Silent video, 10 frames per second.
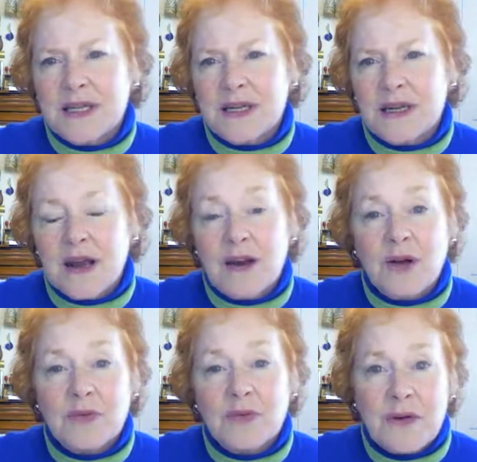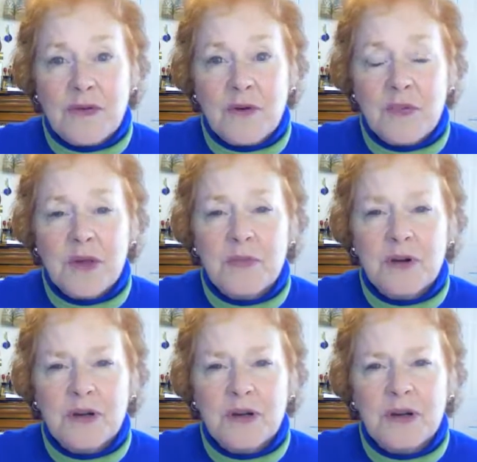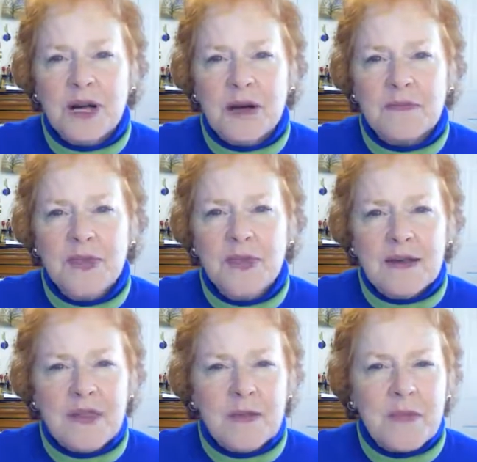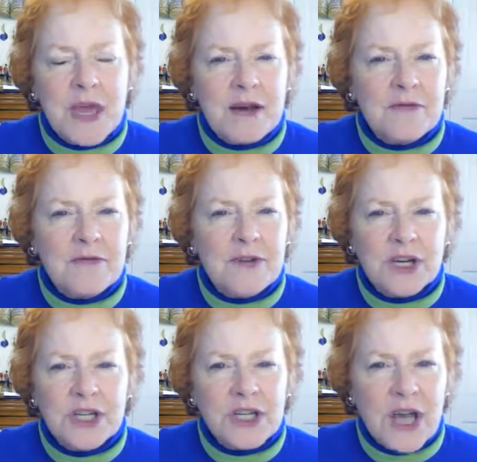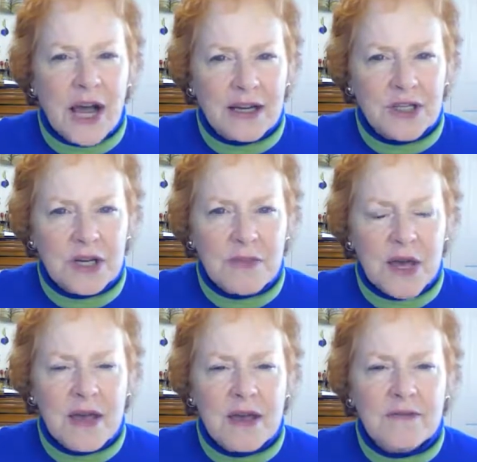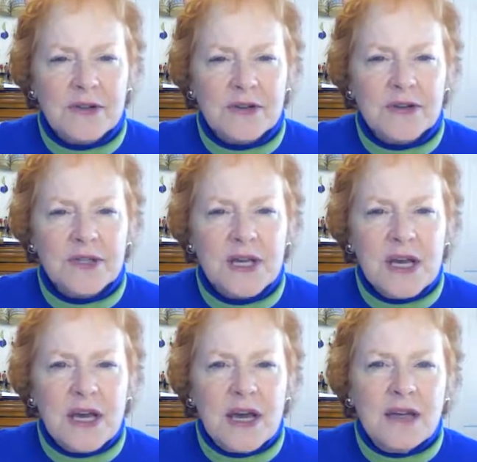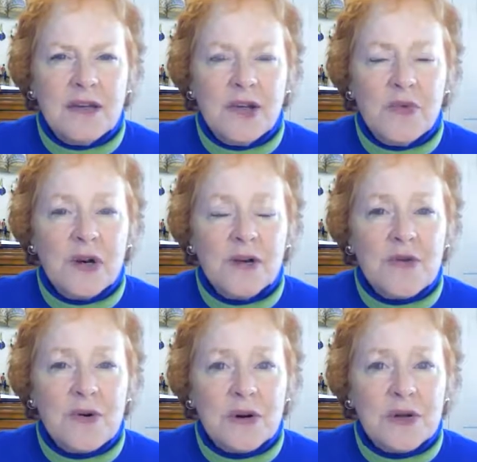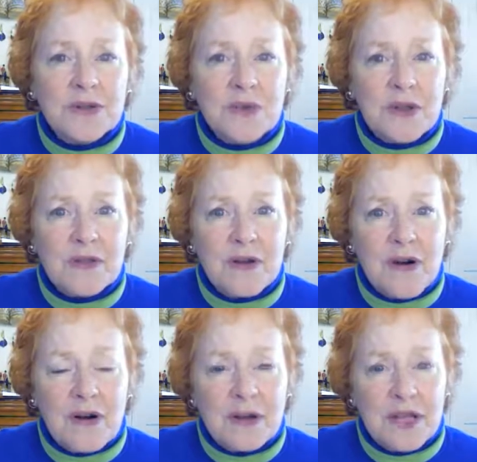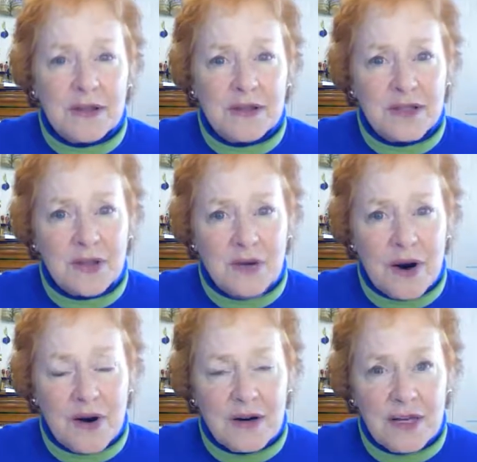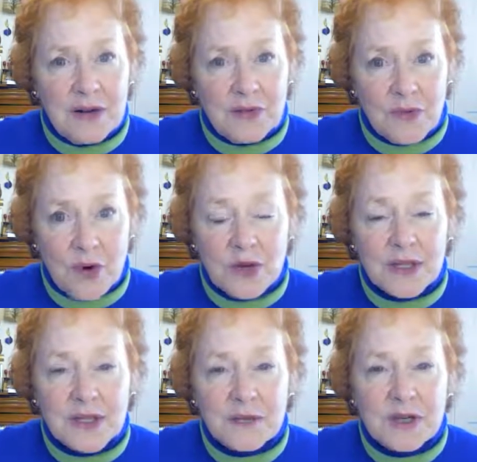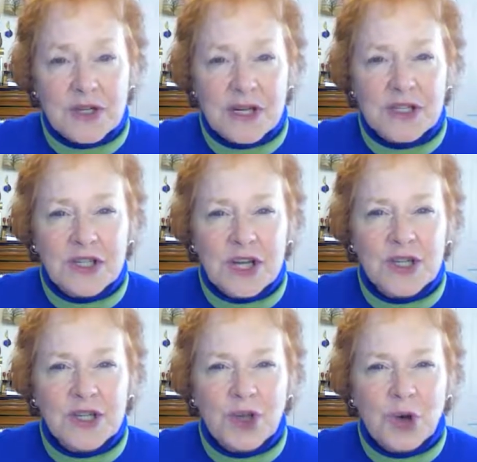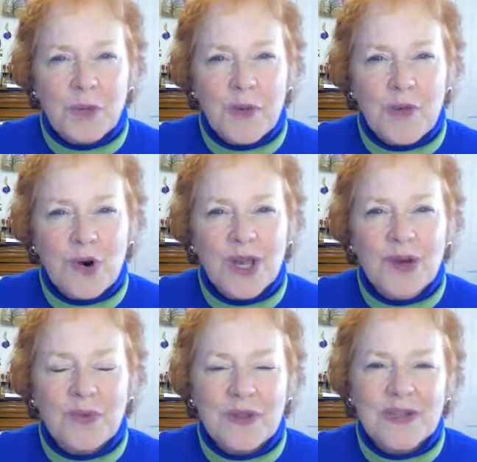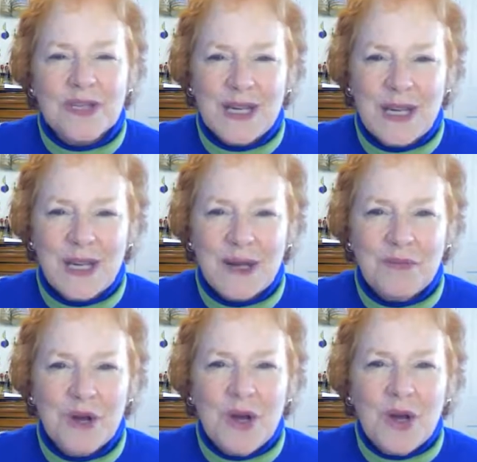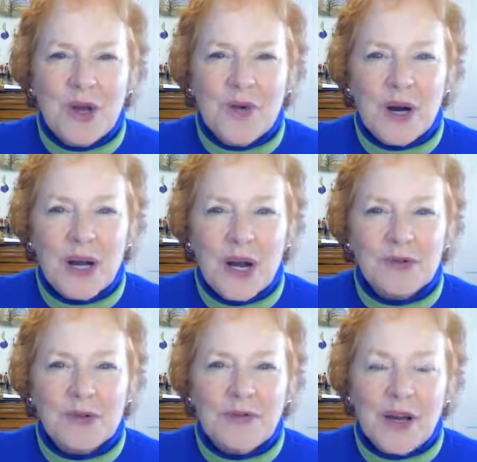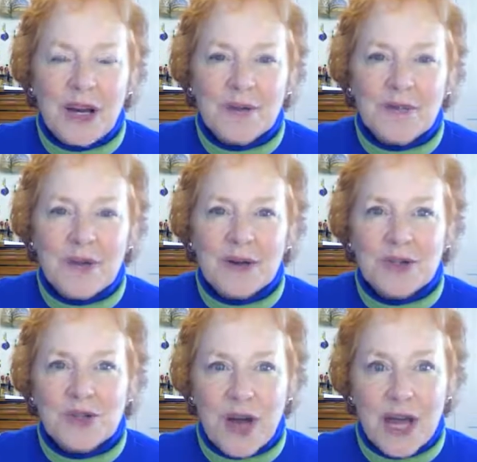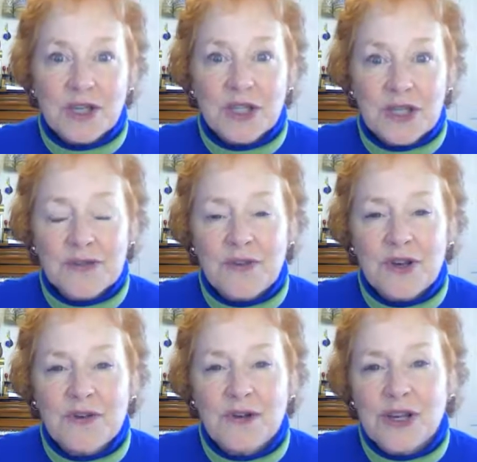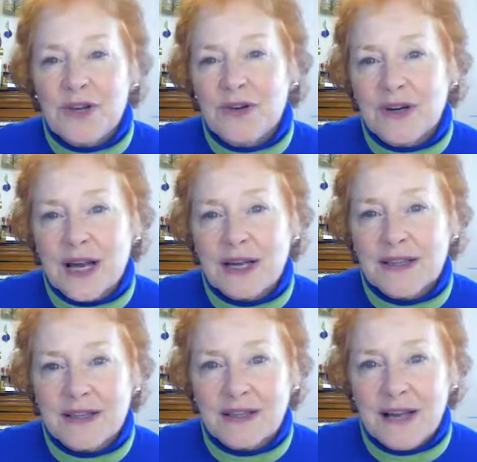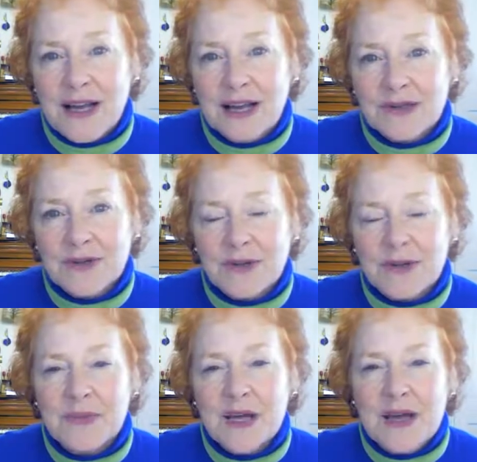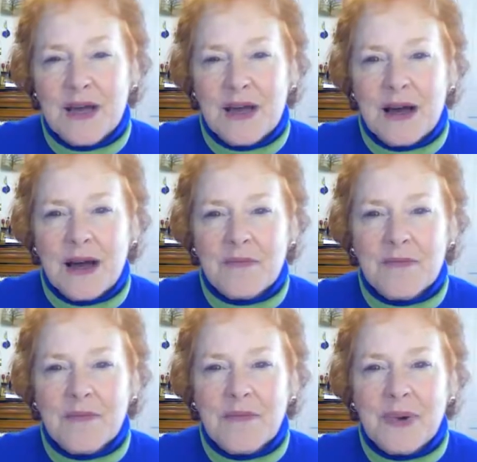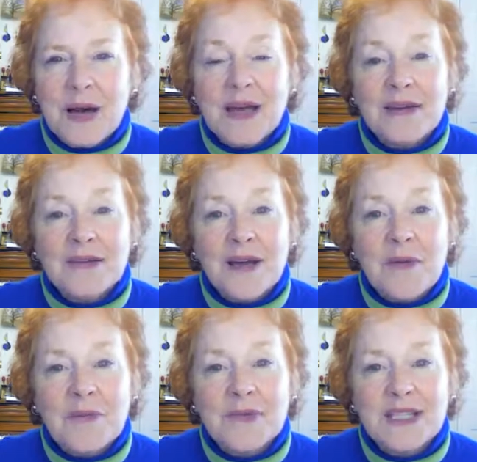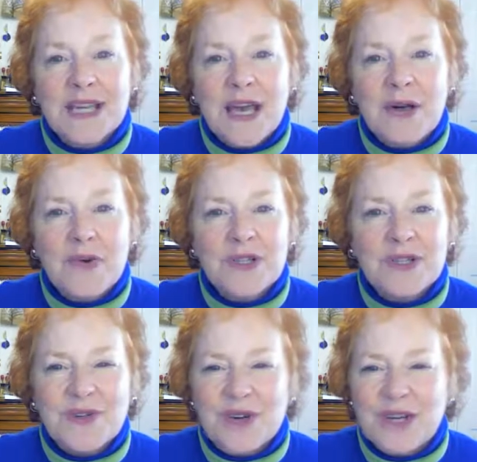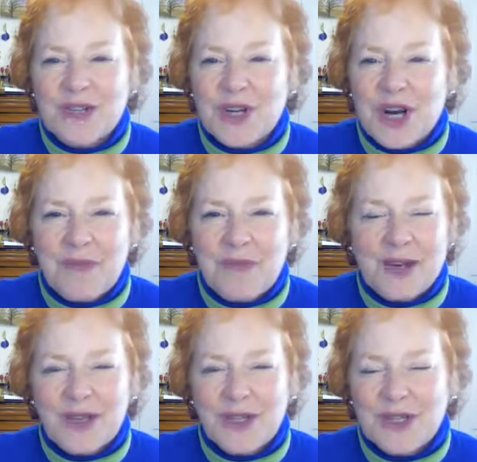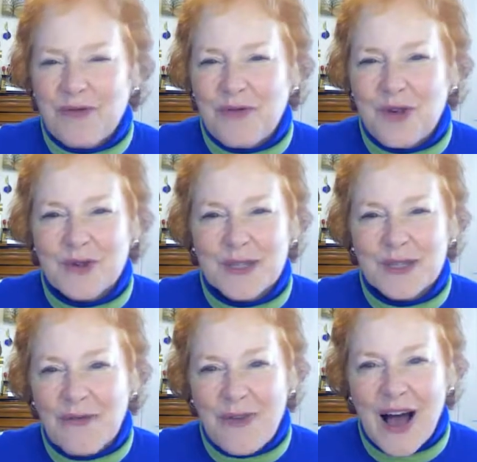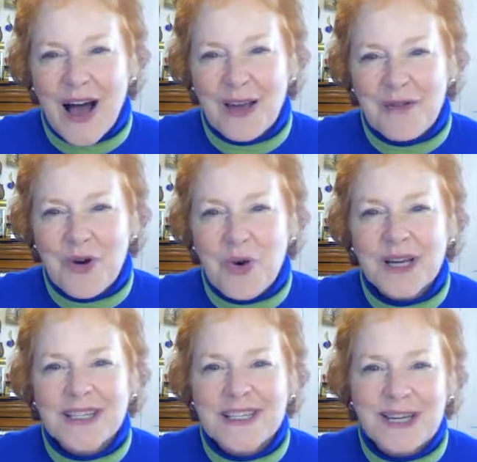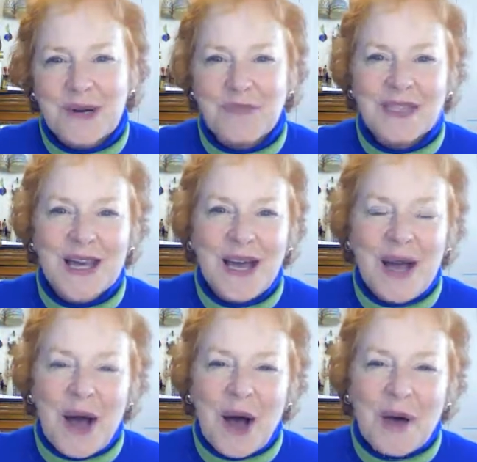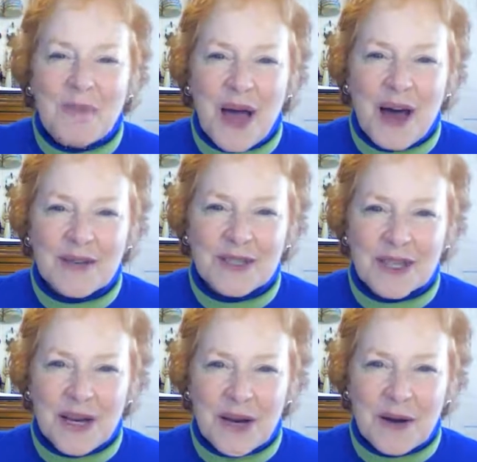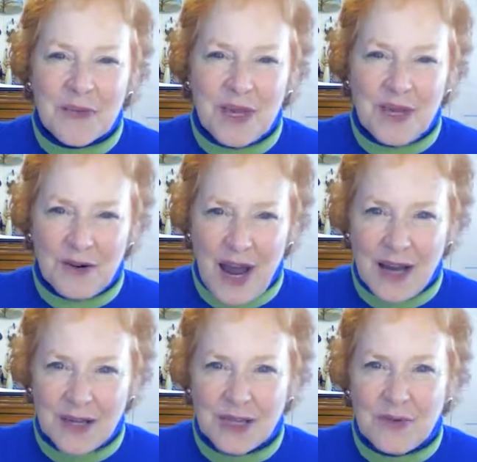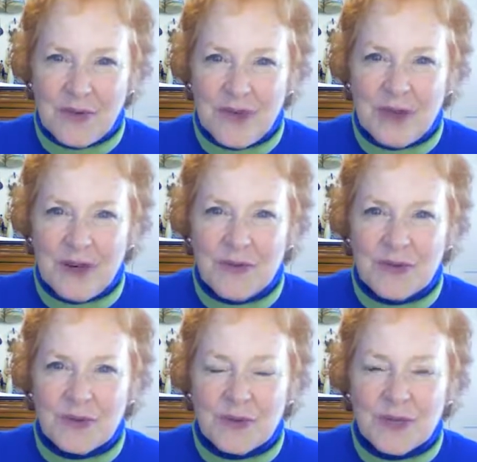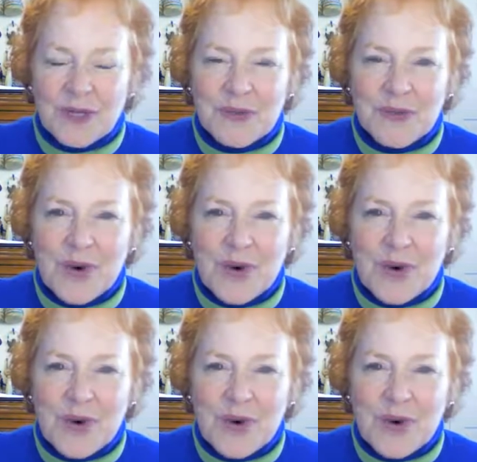to get along with other people. They may have very challenging behaviors. And you will, of course, with all kids who are enrolled in special education, you'll be working with a team who will help develop strategies for you to utilize in the classroom. But today we're just going to talk about just 5 quick tips about interacting with individuals